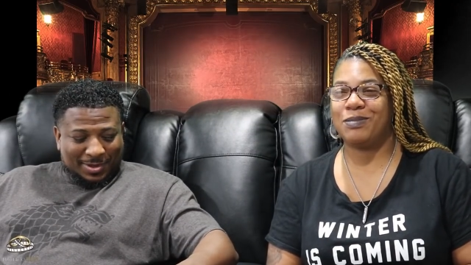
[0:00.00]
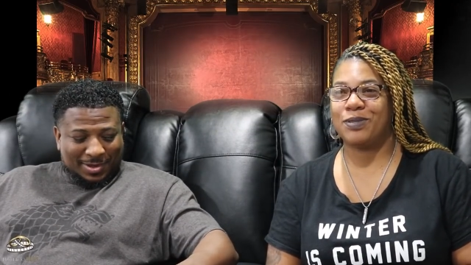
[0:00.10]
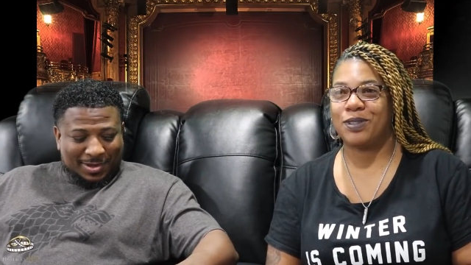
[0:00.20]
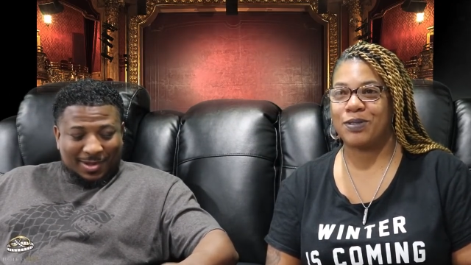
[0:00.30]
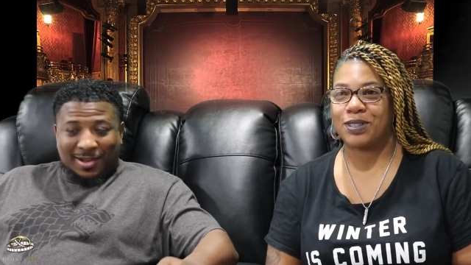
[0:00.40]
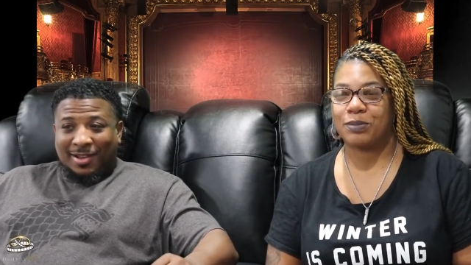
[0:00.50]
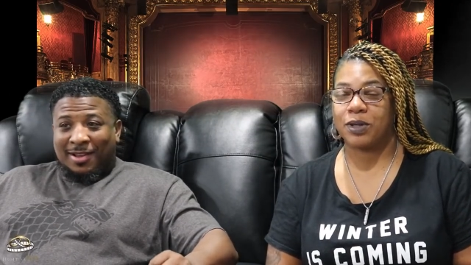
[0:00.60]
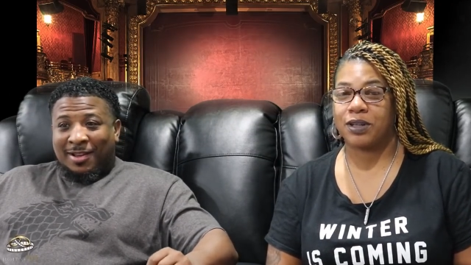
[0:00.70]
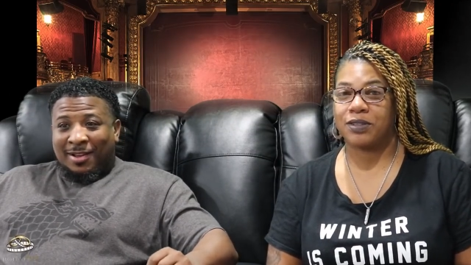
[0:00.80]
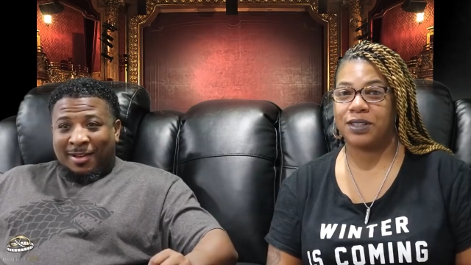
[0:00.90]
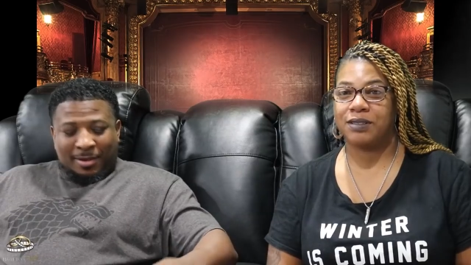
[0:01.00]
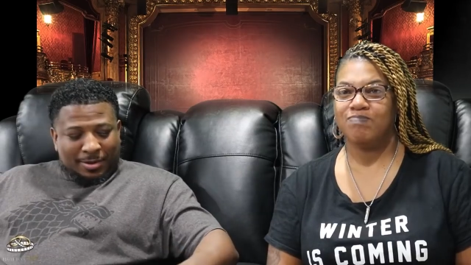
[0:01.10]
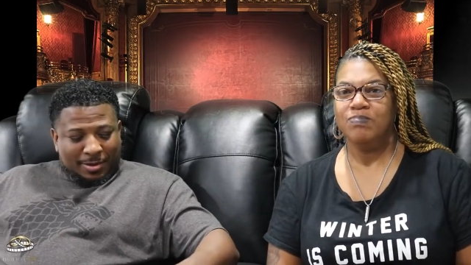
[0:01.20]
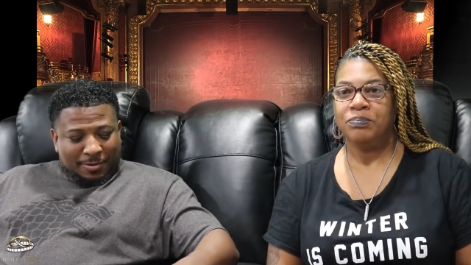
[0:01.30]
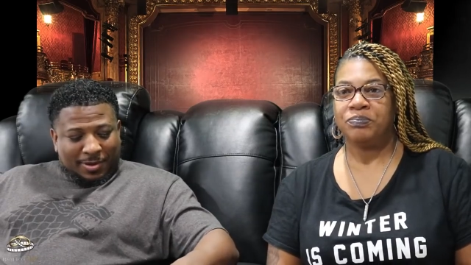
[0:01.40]
Speaker 1: What a question mark on there.
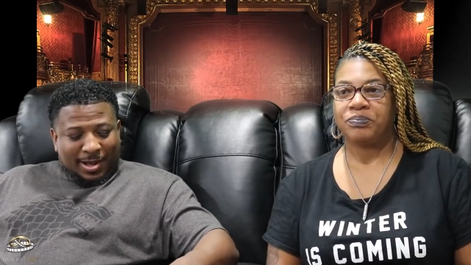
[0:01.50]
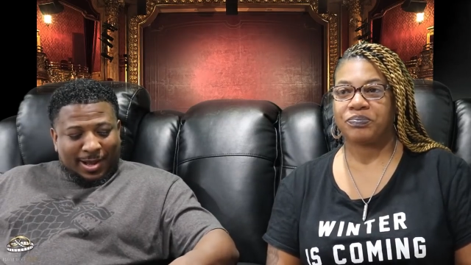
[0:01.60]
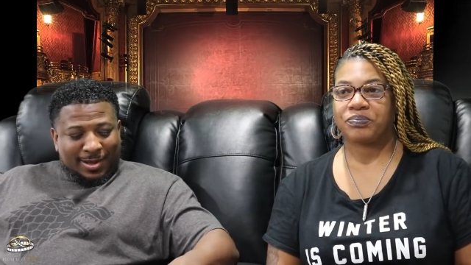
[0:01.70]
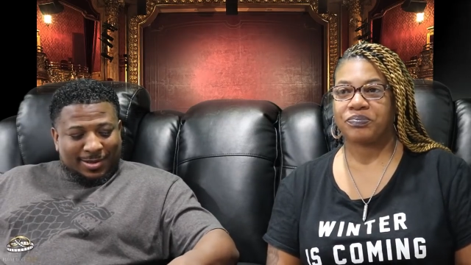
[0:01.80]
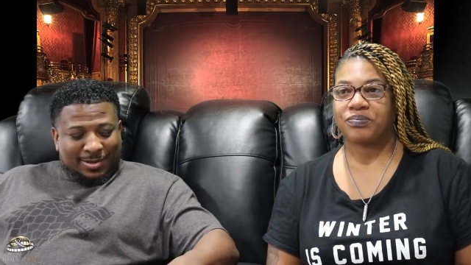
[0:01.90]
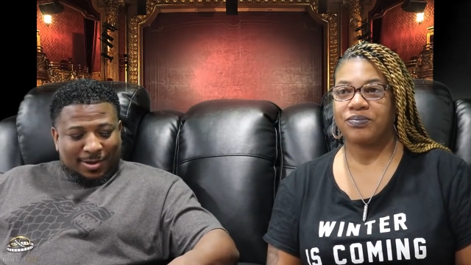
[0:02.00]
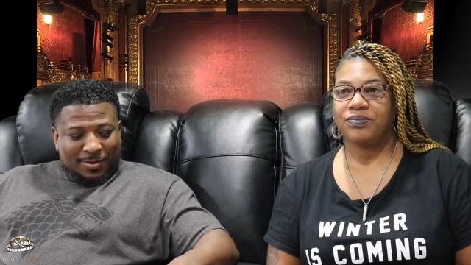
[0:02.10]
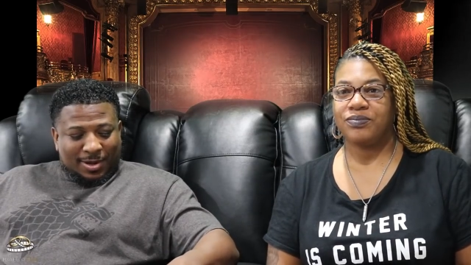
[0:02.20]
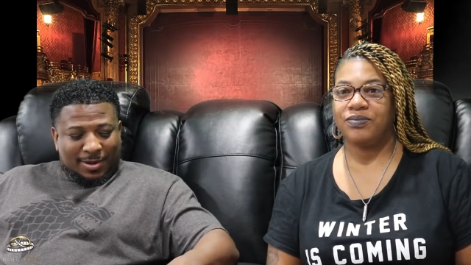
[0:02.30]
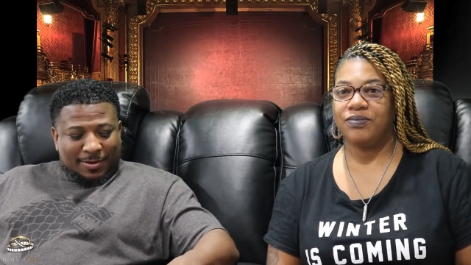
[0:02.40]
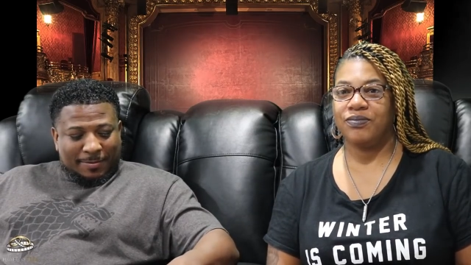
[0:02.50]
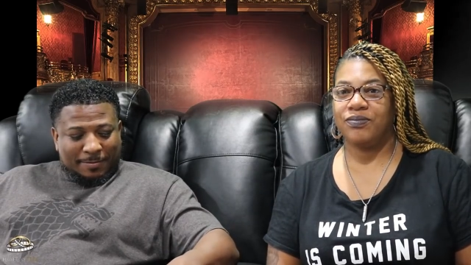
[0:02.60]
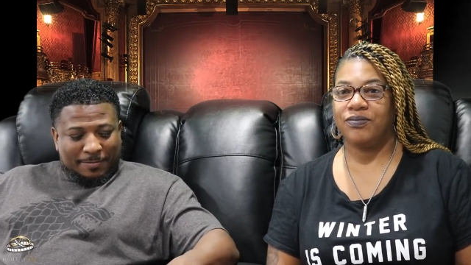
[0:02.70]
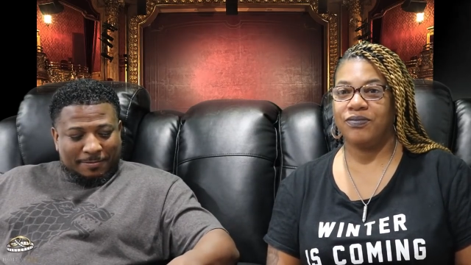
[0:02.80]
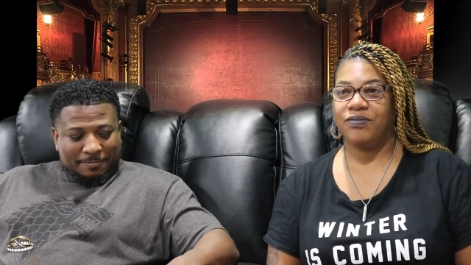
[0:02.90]
Speaker 2: Okay, so
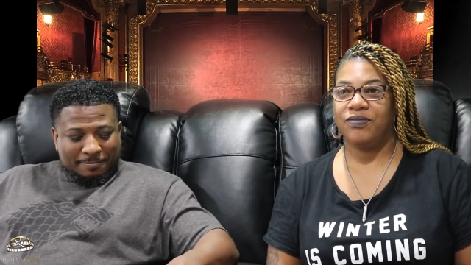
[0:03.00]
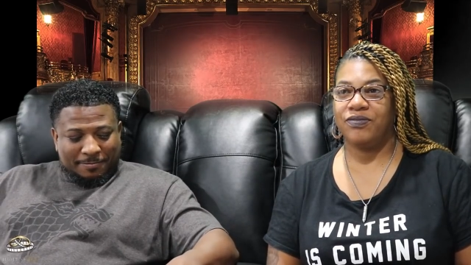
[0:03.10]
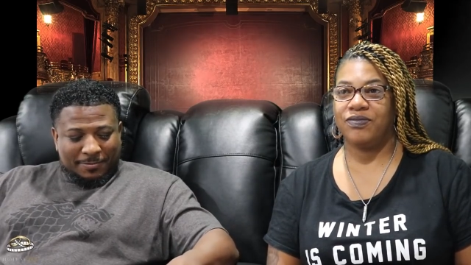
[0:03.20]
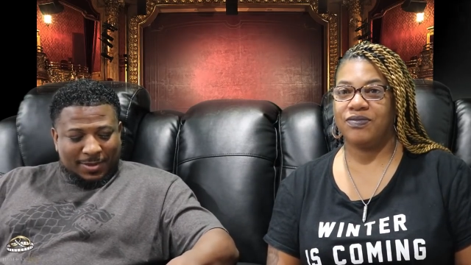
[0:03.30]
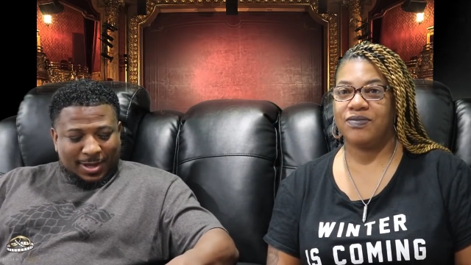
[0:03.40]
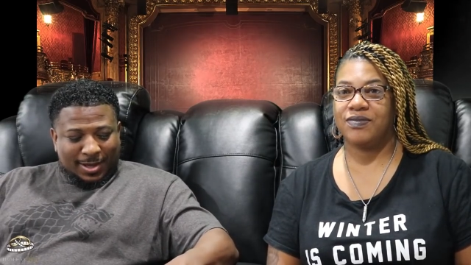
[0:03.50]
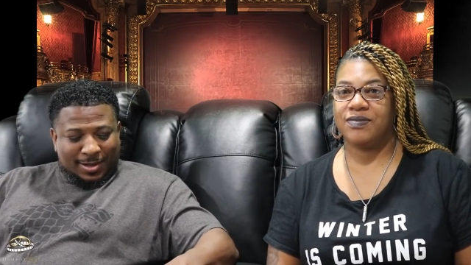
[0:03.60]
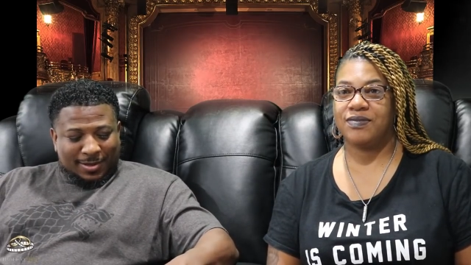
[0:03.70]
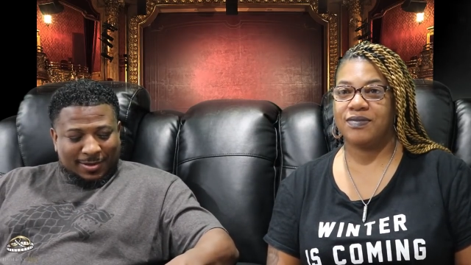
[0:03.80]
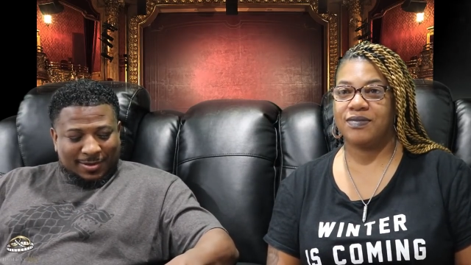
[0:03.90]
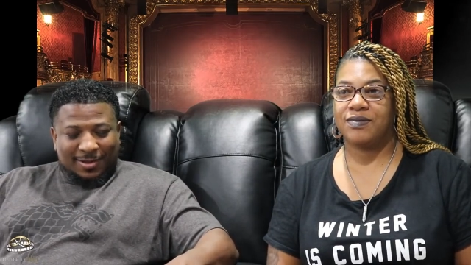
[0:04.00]
yeah,